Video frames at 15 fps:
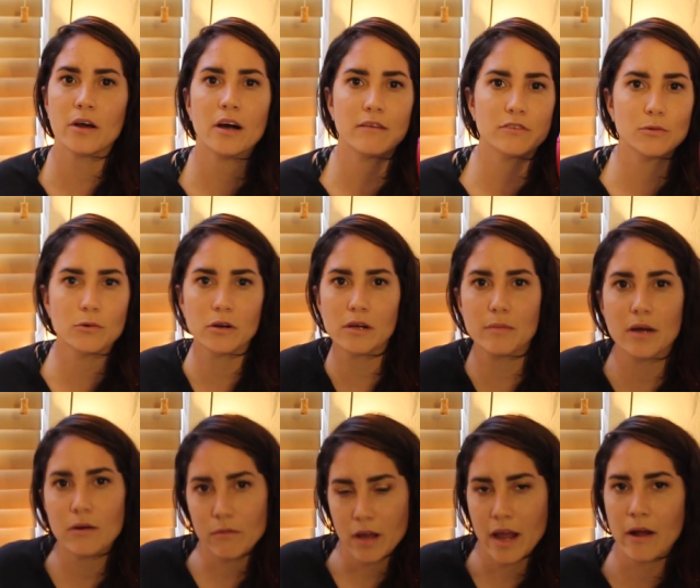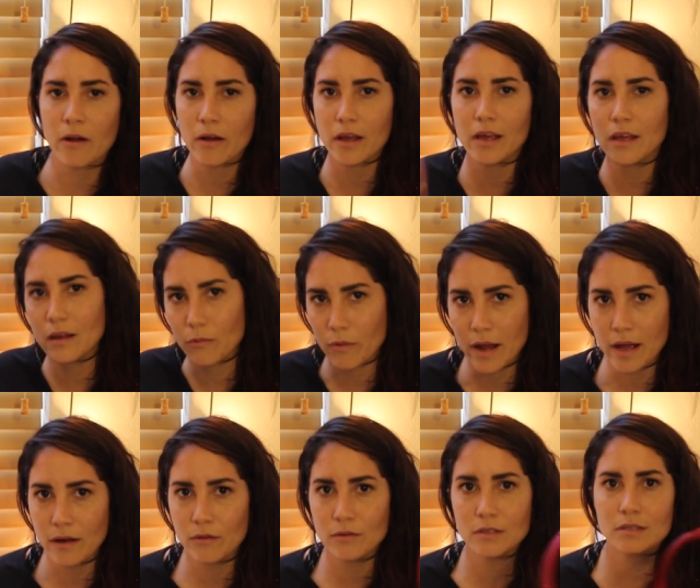not have to worry about carrying it
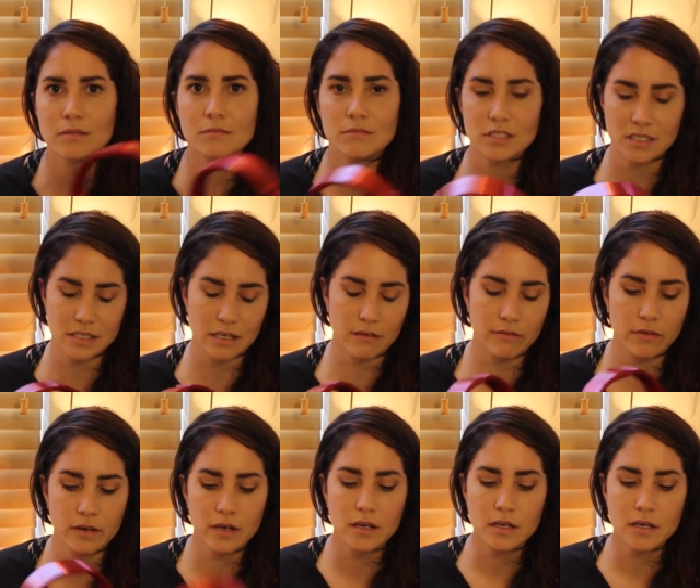around and stuff.